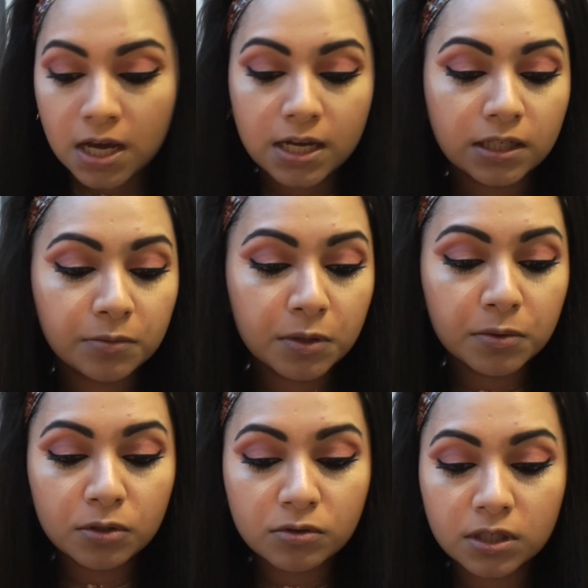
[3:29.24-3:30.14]
is I'm going to
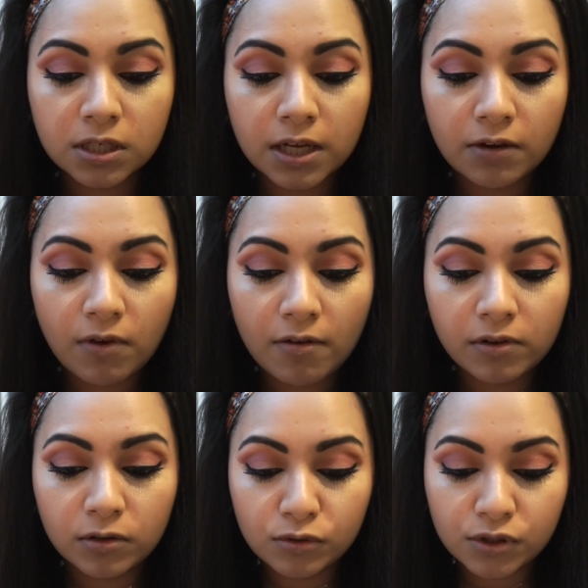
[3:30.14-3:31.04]
be using today
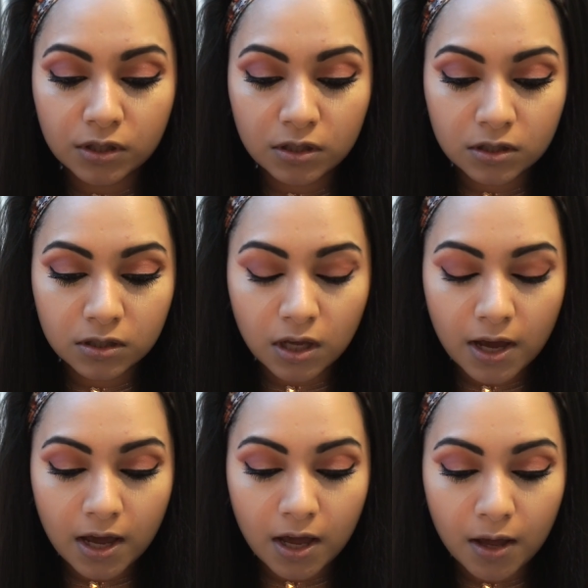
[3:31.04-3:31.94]
Revolution's
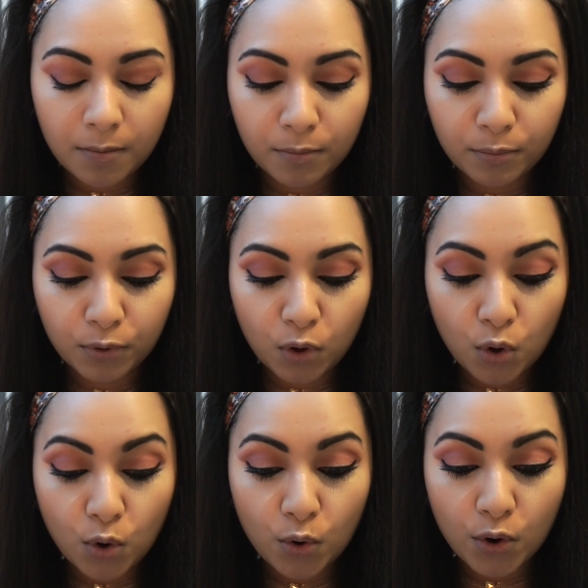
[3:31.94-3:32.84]

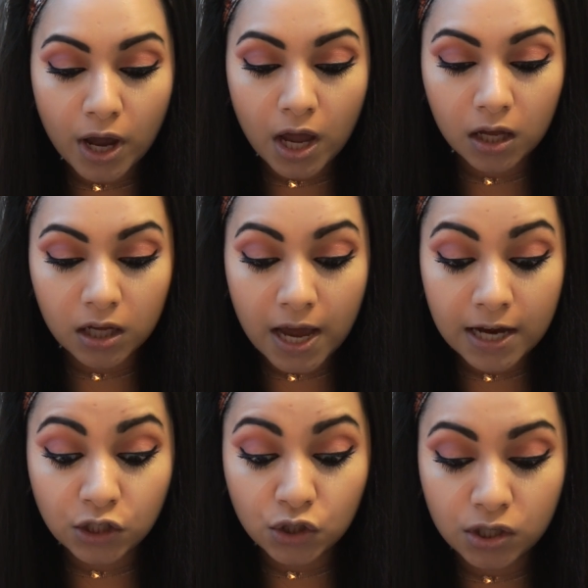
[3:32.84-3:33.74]
Pro
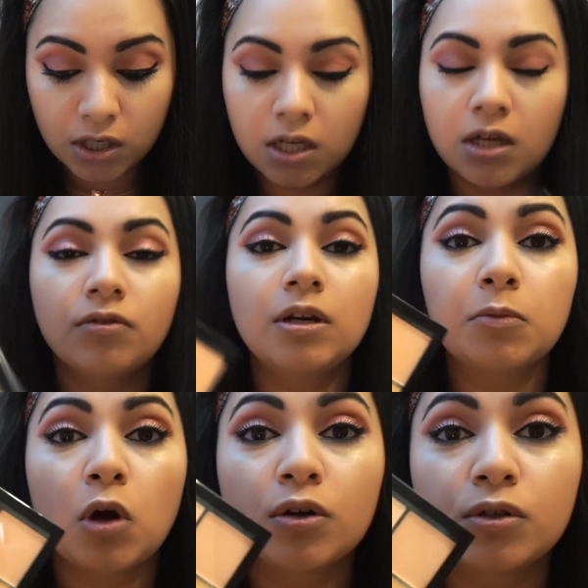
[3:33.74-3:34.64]
HD
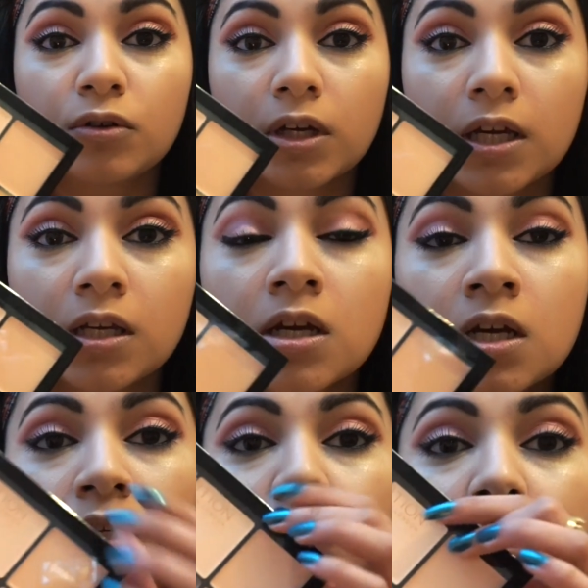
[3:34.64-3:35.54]
Cream Contour Kit.
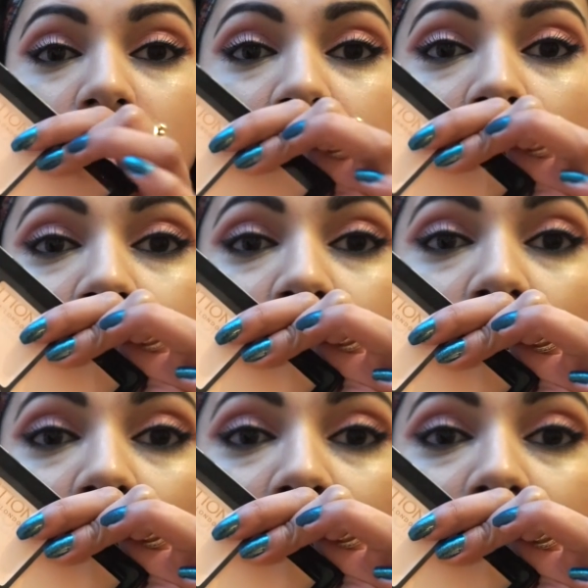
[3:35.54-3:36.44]
So this has actually
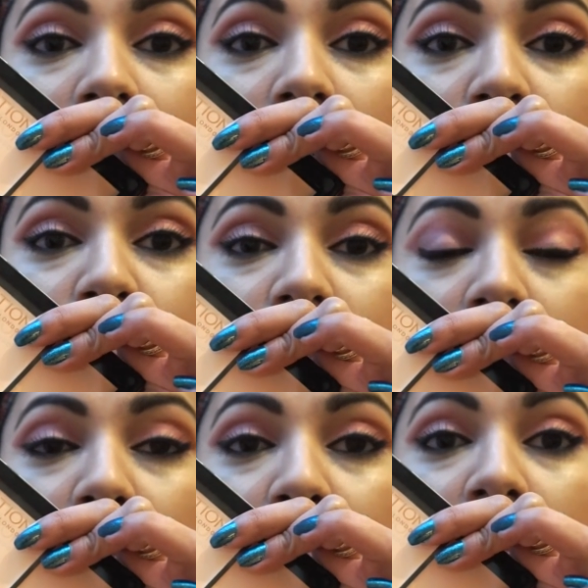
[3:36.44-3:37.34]
got like a yellow
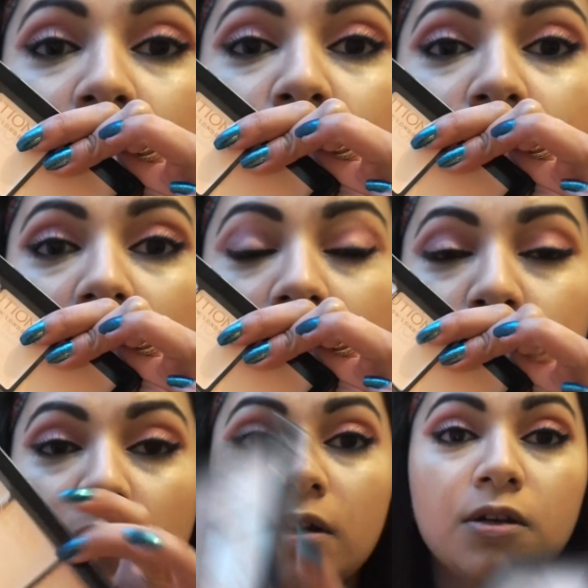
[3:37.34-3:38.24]
shade. I'm going to use that
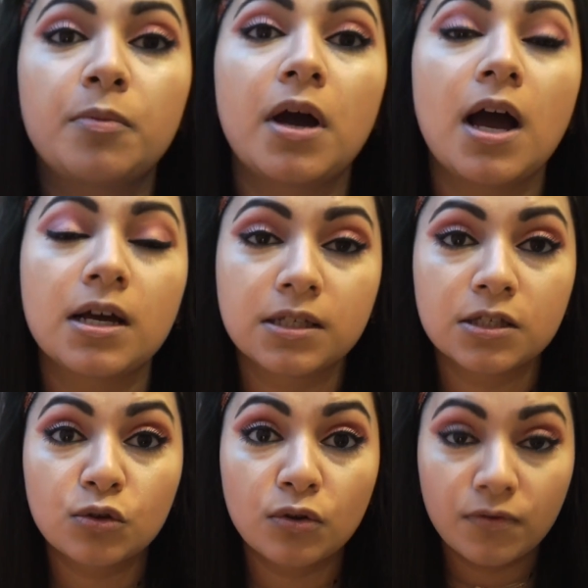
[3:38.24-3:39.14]
as well under my eyes.
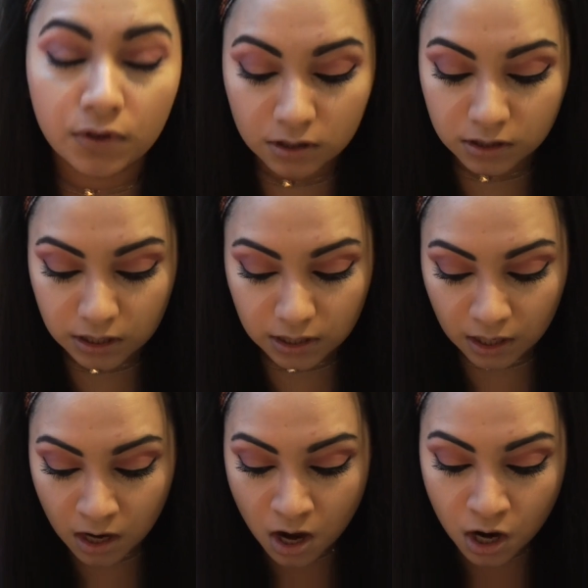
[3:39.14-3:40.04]
That's good for
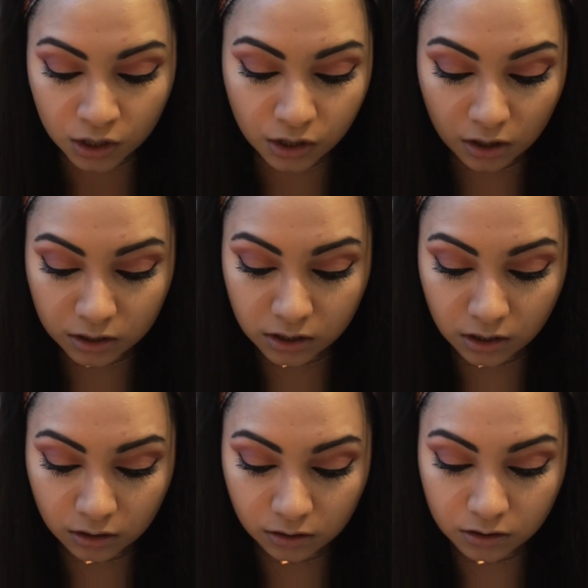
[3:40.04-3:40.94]
concealing dark
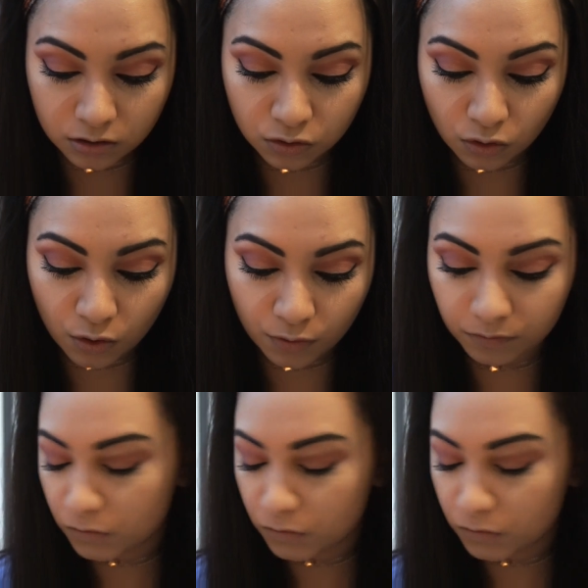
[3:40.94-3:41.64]
circles. So